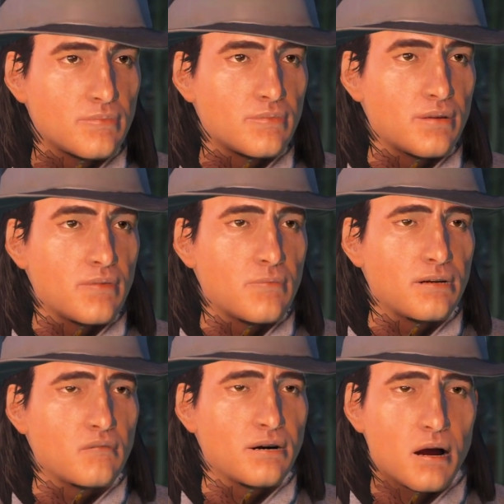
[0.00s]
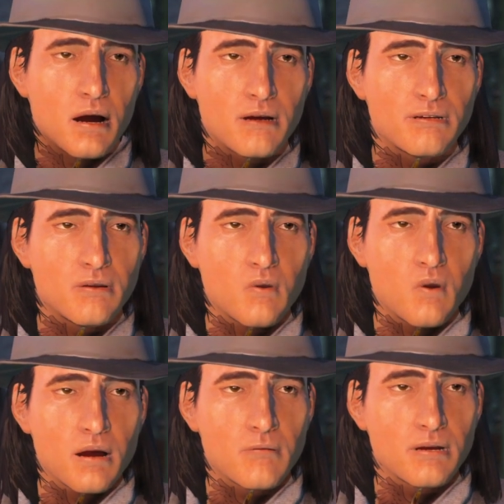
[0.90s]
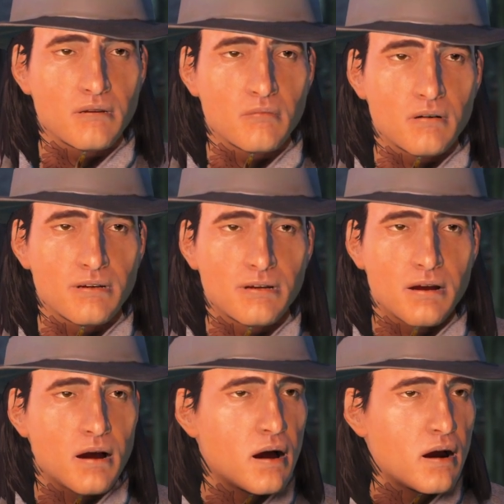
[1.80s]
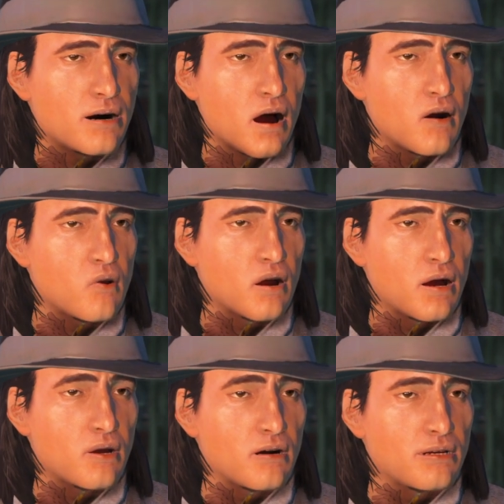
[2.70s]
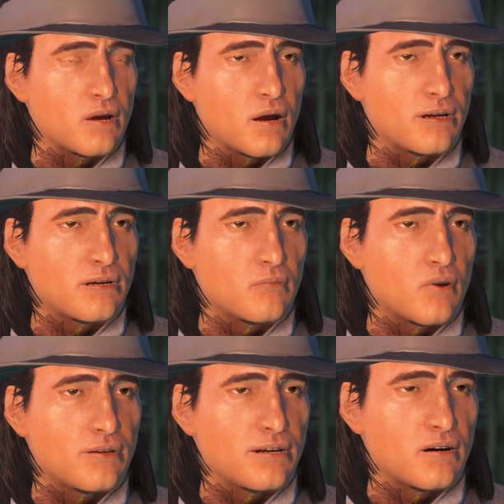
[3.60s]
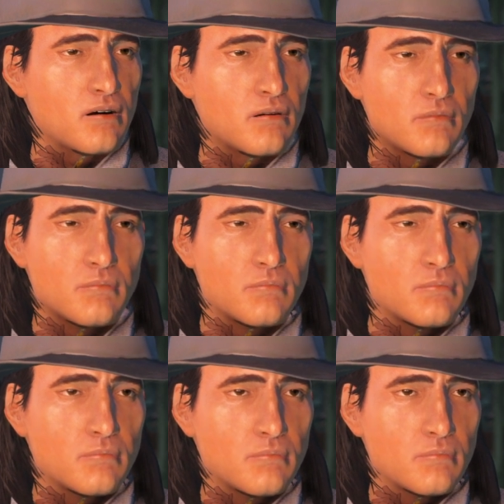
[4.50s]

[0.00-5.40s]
I had a beautiful house, white picket fence, and a lawn with the greenest grass you'd ever seen. You're shot.